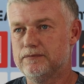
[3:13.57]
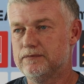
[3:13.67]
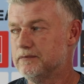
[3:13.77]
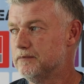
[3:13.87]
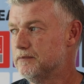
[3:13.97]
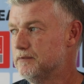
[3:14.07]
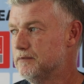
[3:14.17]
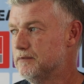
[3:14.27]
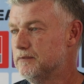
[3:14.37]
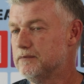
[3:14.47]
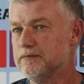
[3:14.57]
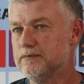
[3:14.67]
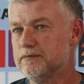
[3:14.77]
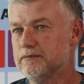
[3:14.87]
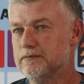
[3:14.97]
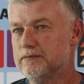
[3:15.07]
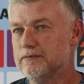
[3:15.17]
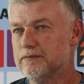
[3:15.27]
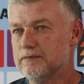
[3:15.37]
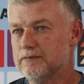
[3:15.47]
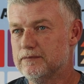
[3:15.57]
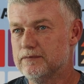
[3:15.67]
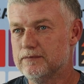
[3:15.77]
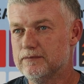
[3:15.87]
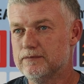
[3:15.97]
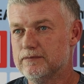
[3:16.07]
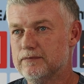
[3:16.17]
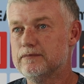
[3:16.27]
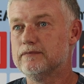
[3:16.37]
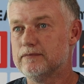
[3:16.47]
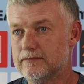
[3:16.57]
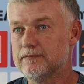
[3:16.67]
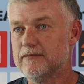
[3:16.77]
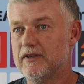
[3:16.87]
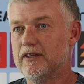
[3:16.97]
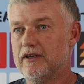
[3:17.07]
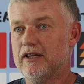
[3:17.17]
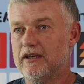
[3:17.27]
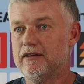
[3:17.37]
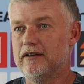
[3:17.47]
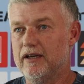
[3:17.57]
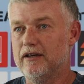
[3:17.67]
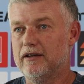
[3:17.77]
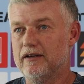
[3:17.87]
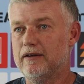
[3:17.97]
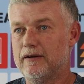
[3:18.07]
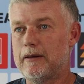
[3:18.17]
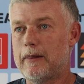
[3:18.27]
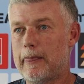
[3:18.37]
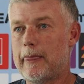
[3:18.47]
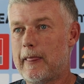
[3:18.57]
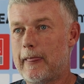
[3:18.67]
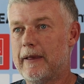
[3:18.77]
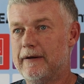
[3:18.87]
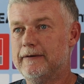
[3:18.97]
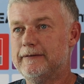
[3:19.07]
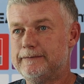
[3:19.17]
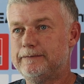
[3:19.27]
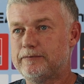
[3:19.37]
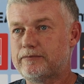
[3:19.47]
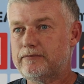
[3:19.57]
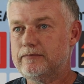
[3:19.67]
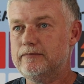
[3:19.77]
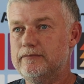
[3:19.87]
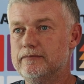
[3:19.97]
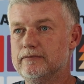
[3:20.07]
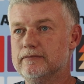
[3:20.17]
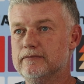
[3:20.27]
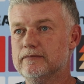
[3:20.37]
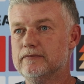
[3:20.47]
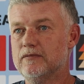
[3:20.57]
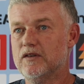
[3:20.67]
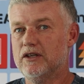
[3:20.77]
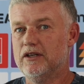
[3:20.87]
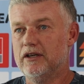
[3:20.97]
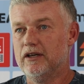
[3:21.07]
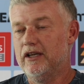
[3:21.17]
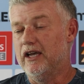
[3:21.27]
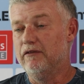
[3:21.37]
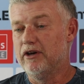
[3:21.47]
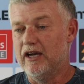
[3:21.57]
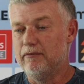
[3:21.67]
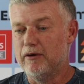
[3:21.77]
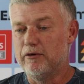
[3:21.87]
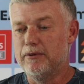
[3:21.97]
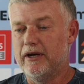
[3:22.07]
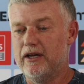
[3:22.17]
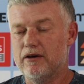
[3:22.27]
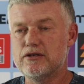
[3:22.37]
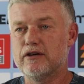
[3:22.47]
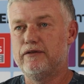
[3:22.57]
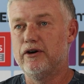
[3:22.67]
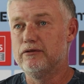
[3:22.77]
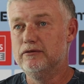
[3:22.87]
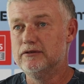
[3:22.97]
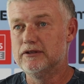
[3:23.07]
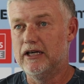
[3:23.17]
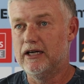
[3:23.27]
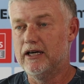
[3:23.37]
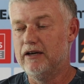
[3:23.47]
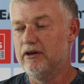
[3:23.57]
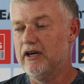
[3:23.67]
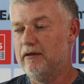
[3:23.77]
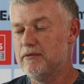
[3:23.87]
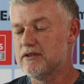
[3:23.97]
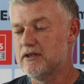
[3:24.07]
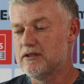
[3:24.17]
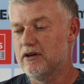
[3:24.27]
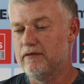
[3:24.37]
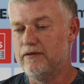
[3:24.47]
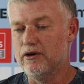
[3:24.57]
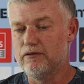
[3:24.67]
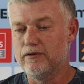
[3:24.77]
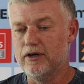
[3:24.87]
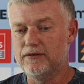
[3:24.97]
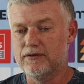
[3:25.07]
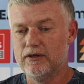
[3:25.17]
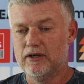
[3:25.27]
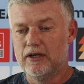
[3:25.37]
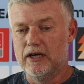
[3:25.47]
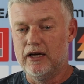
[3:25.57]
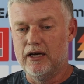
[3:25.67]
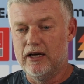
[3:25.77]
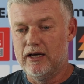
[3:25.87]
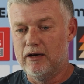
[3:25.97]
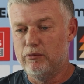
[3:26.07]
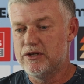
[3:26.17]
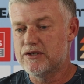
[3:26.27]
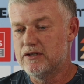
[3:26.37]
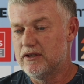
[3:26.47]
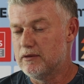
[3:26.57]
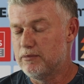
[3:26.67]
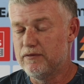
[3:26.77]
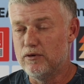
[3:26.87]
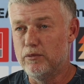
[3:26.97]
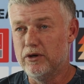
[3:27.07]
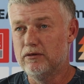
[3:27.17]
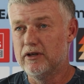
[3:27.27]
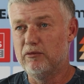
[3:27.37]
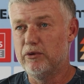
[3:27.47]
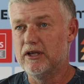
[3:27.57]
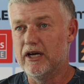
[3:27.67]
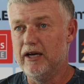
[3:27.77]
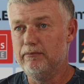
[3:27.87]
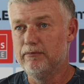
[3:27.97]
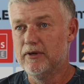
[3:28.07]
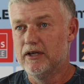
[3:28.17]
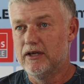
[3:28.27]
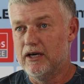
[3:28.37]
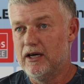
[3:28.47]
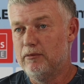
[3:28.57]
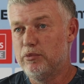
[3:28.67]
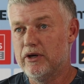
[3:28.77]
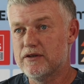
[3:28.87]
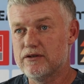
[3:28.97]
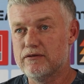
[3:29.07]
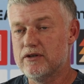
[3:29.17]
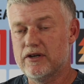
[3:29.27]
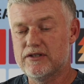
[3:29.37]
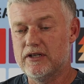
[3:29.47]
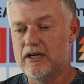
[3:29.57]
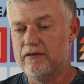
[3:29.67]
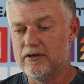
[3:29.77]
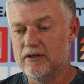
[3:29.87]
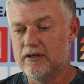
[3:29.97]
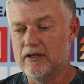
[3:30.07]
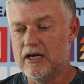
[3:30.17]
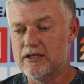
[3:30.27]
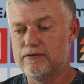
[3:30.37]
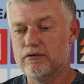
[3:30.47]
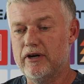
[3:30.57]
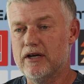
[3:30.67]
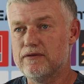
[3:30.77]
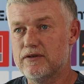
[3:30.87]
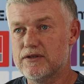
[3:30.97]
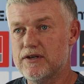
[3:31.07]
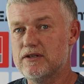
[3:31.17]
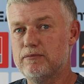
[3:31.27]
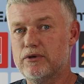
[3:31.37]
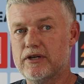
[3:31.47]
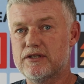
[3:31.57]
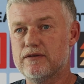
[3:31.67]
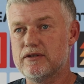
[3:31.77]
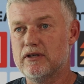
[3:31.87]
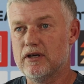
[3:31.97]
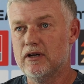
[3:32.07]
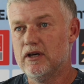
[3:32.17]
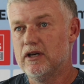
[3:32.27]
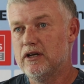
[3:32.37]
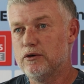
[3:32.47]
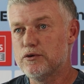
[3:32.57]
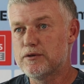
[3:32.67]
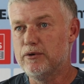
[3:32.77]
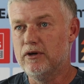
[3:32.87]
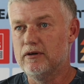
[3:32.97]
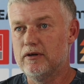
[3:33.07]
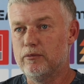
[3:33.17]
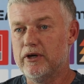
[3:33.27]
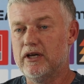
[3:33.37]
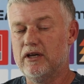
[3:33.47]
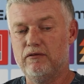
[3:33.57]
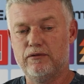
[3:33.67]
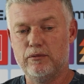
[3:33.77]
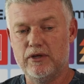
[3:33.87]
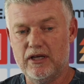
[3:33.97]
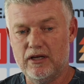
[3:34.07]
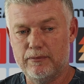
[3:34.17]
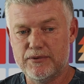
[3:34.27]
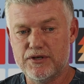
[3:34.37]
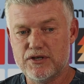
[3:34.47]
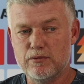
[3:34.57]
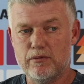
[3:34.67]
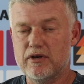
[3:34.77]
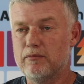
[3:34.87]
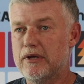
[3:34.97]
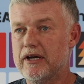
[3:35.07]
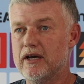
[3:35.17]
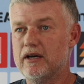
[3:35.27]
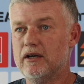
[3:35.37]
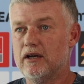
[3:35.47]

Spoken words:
It is. I mean, it's kind of a 6-point game, isn't it? In a way, because you can peg them back and make up ground. It's very big stakes. Yeah, every game that we play now is like a final. Every game is like a final for us. We just need to perform well and win the game, and put ourselves, like I said, after the last 4 rounds of the season, to put ourselves in a good spot where hopefully we get in a position where we can play a